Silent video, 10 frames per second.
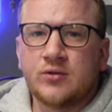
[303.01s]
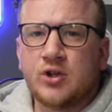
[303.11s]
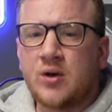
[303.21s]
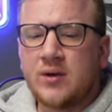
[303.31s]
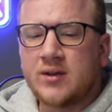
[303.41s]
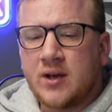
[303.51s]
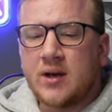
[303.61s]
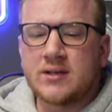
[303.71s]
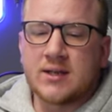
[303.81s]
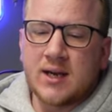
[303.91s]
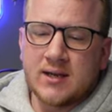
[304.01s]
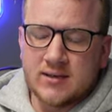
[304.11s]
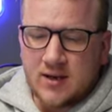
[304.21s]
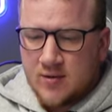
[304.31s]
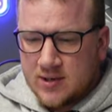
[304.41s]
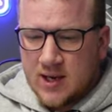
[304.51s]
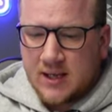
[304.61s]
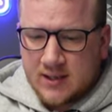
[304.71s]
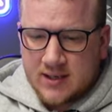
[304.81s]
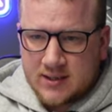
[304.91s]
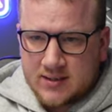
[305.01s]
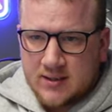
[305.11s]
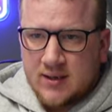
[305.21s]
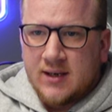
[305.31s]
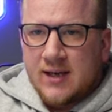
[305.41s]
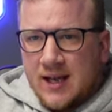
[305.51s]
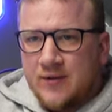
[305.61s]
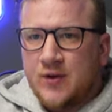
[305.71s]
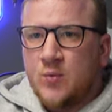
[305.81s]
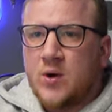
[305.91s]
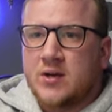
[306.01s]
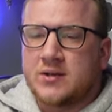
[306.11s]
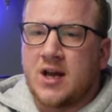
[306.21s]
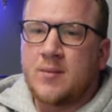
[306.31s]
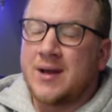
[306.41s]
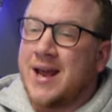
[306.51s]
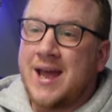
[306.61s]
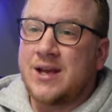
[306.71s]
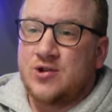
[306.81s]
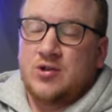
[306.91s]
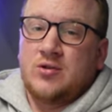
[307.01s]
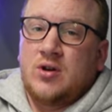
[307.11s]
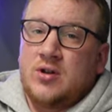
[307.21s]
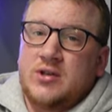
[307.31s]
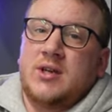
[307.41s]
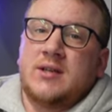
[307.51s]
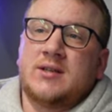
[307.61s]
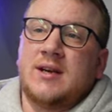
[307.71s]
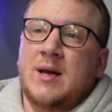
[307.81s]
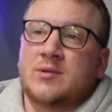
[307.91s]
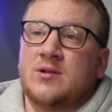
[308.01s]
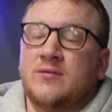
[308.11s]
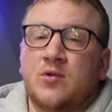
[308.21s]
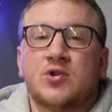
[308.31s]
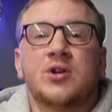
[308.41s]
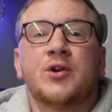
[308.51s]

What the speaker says: The only thing I'd say is I would like this, if it were to come in, A, it shouldn't cost us an absolute fortune.